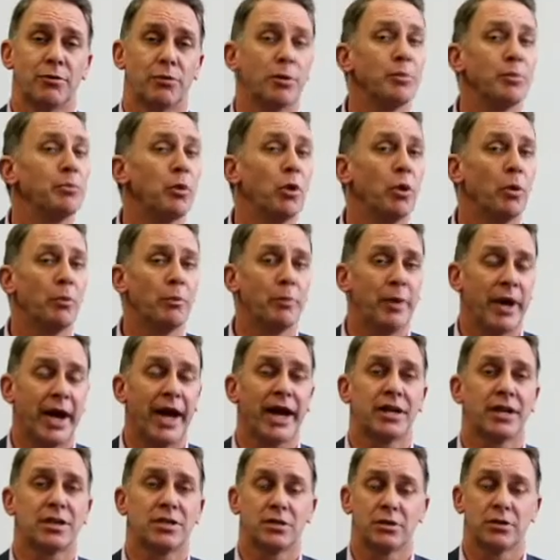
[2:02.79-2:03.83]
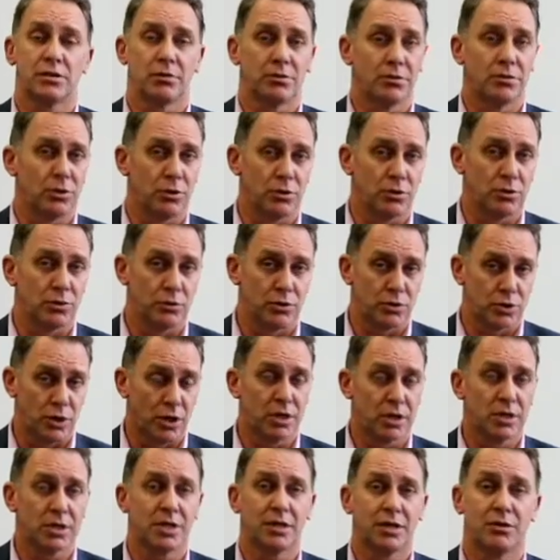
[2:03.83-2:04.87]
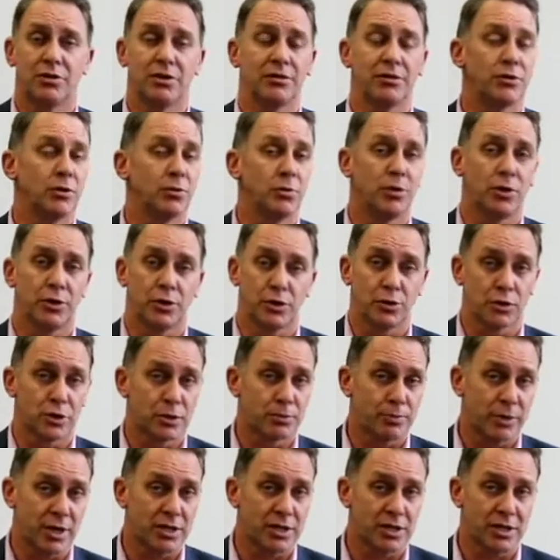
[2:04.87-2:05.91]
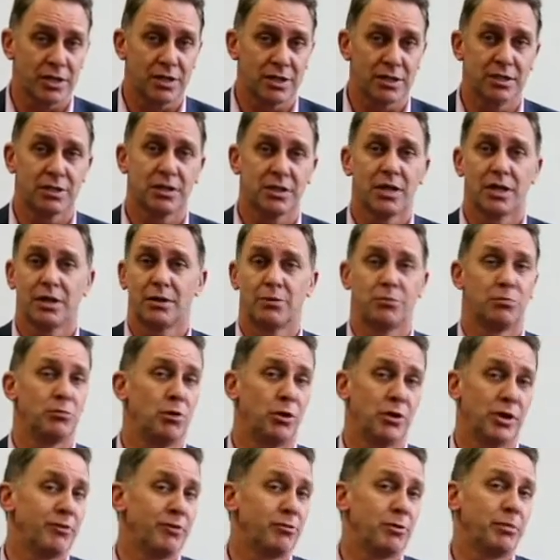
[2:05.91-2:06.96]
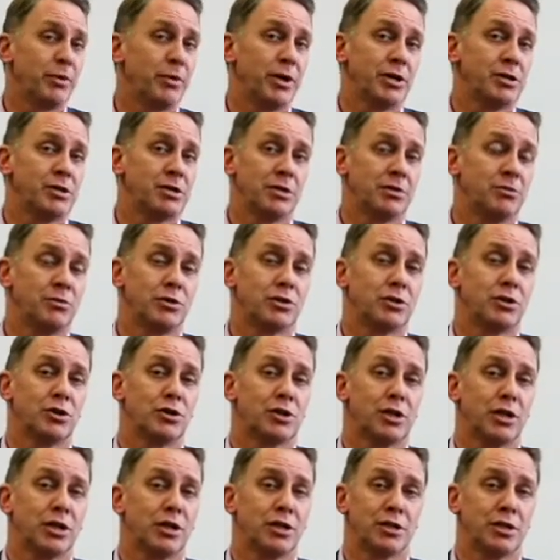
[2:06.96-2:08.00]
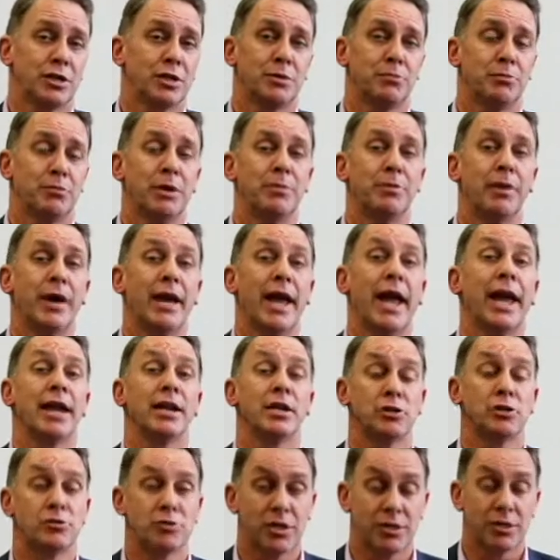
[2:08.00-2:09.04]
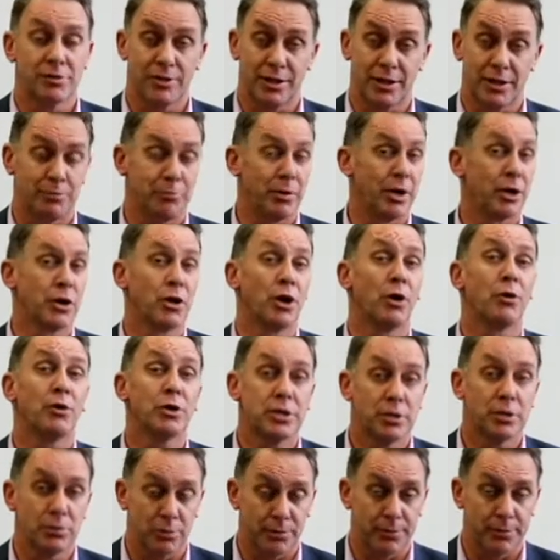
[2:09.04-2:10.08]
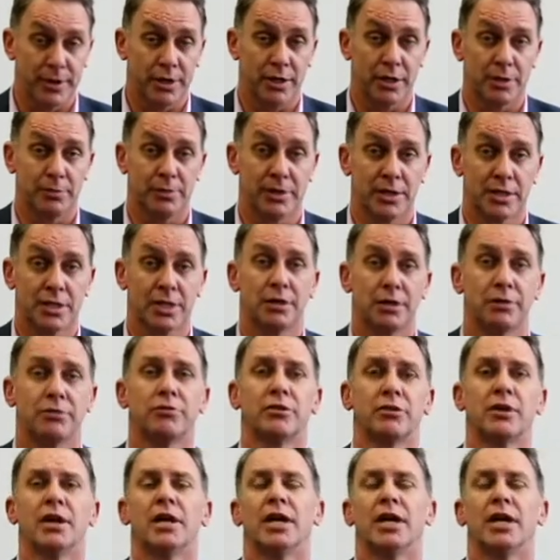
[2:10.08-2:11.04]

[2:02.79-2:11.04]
report back to your doctor, and if you want, your specialist. Not every patient at the research clinic is under me by any stretch. In fact, the minority would be under myself.